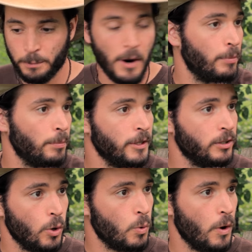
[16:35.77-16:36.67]
probably
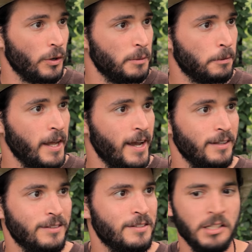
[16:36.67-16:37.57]
low quality
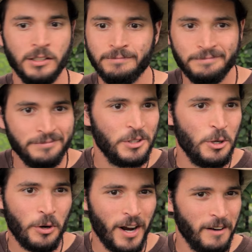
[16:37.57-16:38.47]
plants,
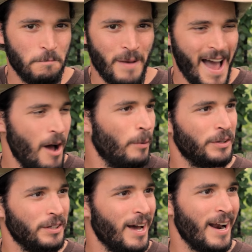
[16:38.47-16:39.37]
you're kind of
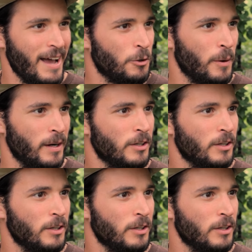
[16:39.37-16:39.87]
bound to not have a great